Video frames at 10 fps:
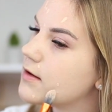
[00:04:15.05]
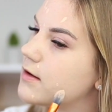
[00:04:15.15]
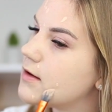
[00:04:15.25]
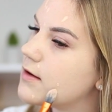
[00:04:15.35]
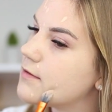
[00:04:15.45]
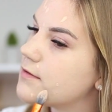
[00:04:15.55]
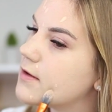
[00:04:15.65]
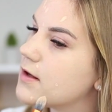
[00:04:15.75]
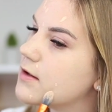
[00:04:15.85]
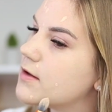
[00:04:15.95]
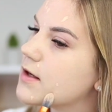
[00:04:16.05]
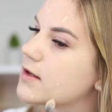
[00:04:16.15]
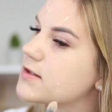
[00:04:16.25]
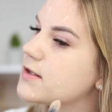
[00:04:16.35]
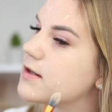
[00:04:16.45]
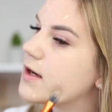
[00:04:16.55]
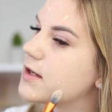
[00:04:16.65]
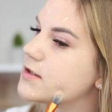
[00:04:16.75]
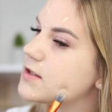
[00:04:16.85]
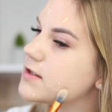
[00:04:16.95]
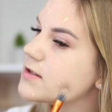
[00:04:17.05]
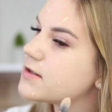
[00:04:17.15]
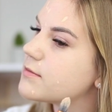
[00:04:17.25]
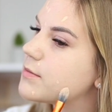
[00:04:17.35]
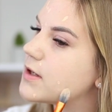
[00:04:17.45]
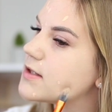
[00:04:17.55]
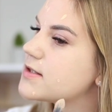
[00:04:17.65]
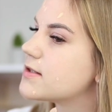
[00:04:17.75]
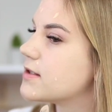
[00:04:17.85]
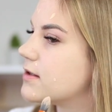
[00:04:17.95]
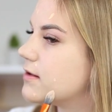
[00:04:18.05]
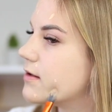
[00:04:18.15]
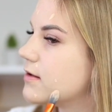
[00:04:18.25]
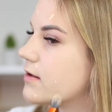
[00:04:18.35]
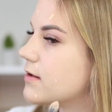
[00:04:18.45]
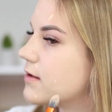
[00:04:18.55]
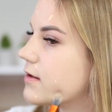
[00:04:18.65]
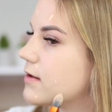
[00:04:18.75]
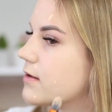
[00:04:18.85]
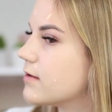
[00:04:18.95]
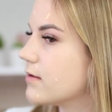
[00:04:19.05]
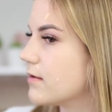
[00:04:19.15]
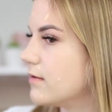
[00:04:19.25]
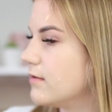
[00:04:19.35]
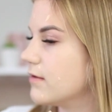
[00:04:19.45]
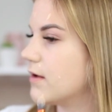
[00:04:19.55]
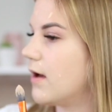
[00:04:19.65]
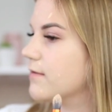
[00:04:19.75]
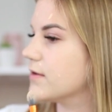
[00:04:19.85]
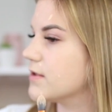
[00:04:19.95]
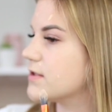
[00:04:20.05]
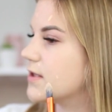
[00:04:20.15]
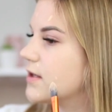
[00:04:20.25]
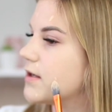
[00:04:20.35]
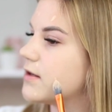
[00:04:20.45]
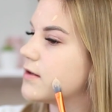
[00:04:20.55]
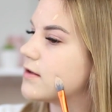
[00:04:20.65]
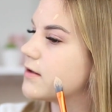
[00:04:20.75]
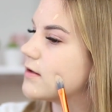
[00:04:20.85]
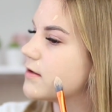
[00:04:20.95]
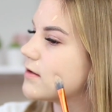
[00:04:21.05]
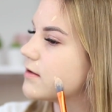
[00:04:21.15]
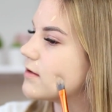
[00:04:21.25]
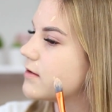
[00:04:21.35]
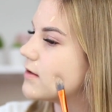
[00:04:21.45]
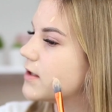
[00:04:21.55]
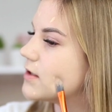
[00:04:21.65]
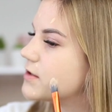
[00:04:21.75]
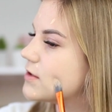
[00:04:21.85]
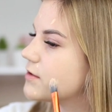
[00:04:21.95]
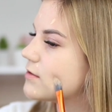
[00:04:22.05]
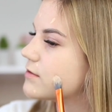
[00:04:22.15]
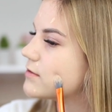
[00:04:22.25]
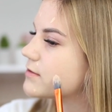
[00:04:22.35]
Enough that you can't see the edges, but it still covers the issue.